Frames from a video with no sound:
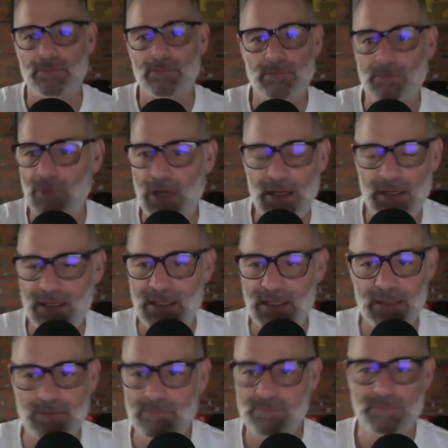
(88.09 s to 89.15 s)
right? Again,
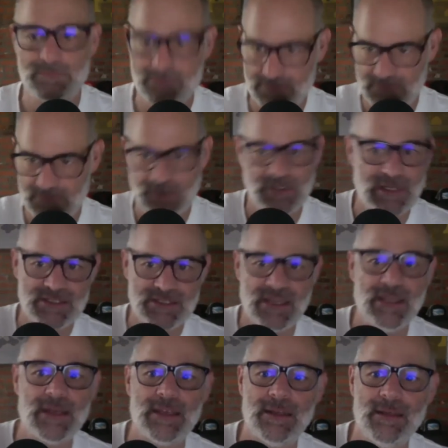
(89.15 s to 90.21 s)
you guys get
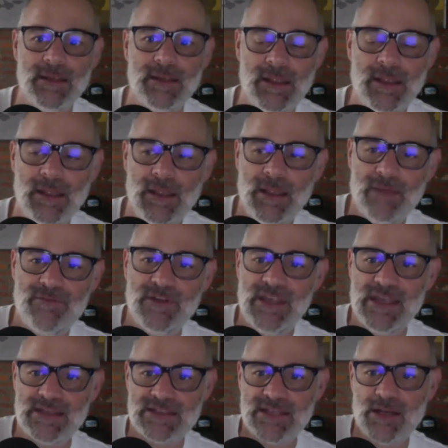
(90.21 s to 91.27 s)
it. If you can't
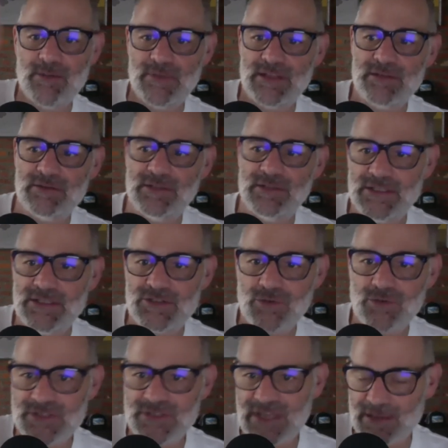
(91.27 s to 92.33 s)
tell me the lead
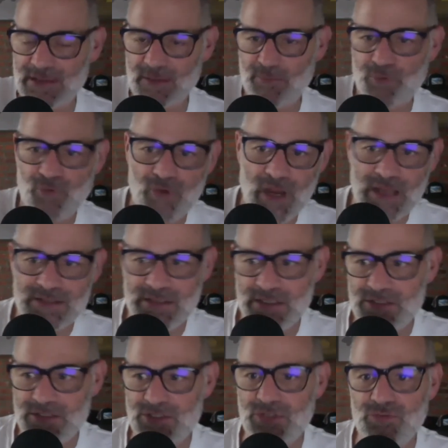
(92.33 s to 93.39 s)
source and the
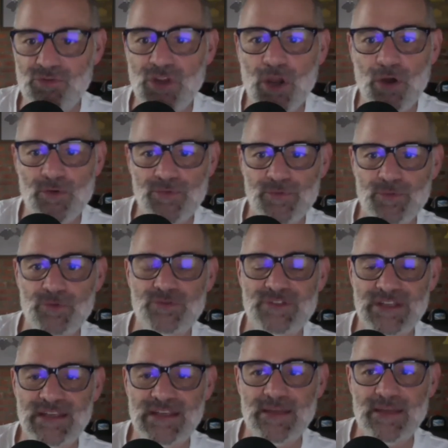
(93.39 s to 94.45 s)
process you go through to
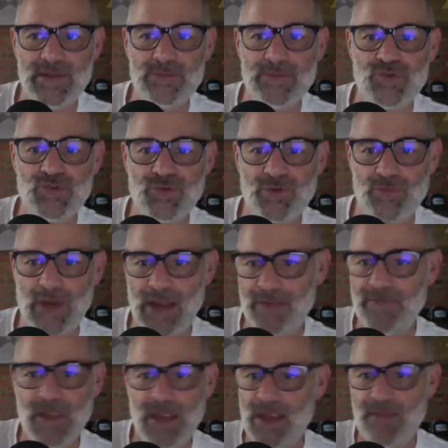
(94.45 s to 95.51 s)
get them to arrive,
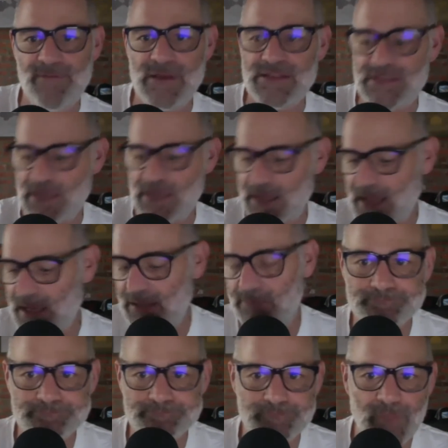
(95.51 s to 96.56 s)
if I say, hey,
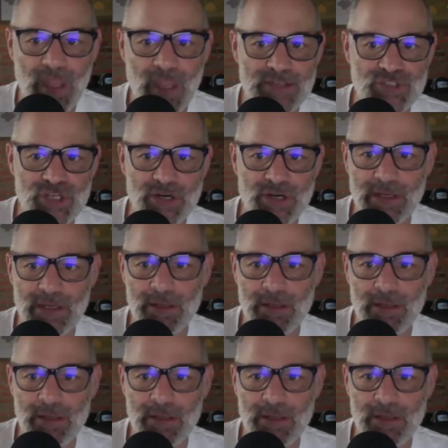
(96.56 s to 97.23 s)
Jerry,